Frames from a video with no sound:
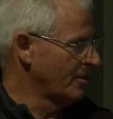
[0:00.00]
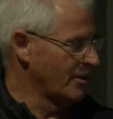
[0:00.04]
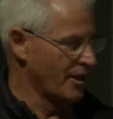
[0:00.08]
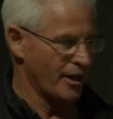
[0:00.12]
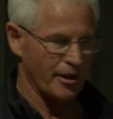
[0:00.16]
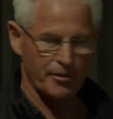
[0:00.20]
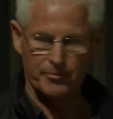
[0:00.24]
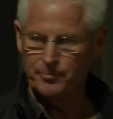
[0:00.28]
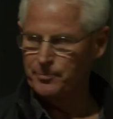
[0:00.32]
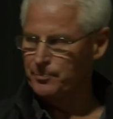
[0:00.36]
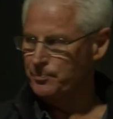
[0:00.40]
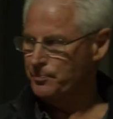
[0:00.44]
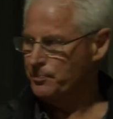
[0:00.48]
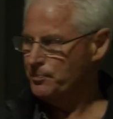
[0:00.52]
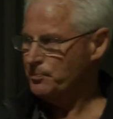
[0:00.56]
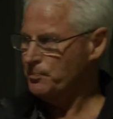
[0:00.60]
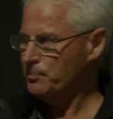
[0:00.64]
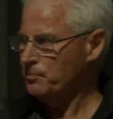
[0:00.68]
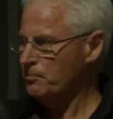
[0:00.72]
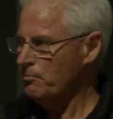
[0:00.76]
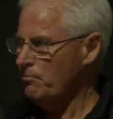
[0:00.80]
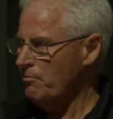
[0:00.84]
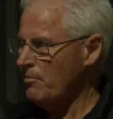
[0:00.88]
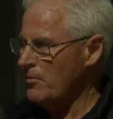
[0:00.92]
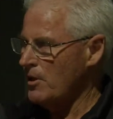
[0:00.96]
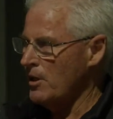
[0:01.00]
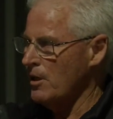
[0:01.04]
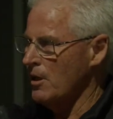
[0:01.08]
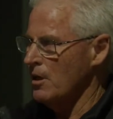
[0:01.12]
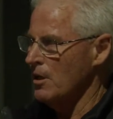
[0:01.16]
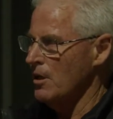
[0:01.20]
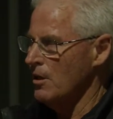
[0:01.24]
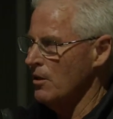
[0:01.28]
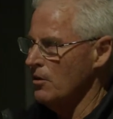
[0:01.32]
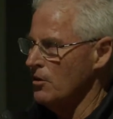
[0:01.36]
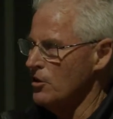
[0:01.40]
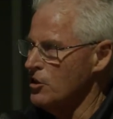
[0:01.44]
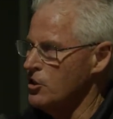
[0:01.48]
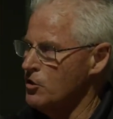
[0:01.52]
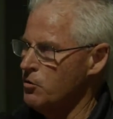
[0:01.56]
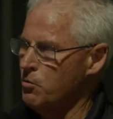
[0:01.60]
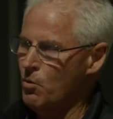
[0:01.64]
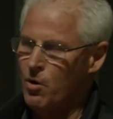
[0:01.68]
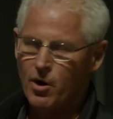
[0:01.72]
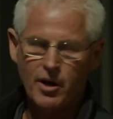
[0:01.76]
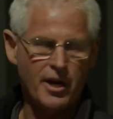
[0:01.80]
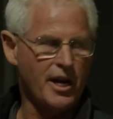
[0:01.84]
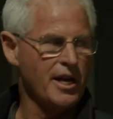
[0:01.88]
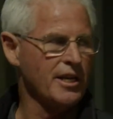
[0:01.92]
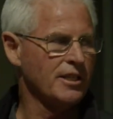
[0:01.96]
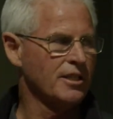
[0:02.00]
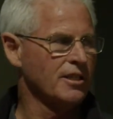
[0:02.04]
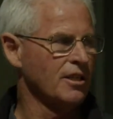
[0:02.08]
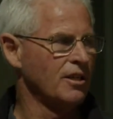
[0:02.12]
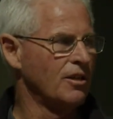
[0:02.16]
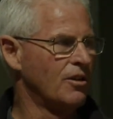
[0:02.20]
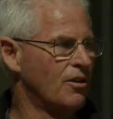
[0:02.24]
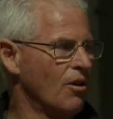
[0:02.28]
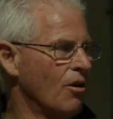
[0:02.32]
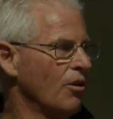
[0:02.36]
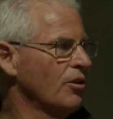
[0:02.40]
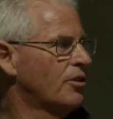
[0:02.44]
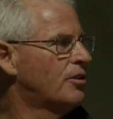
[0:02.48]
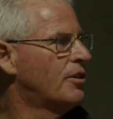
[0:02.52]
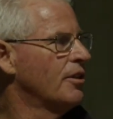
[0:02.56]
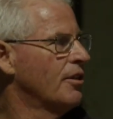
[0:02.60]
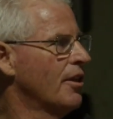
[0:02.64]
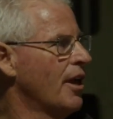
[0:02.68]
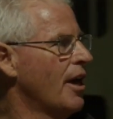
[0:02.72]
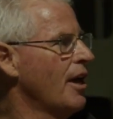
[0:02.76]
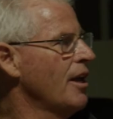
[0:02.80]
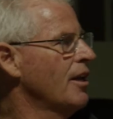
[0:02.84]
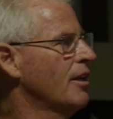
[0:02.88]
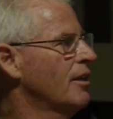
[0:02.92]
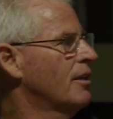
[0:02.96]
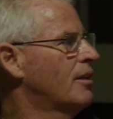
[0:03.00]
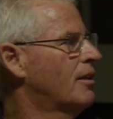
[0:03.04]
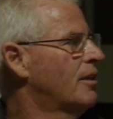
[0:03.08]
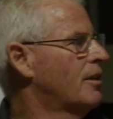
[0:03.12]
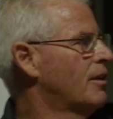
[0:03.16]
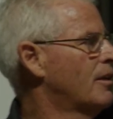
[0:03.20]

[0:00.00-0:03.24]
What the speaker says: that. The Swan hasn't got to that.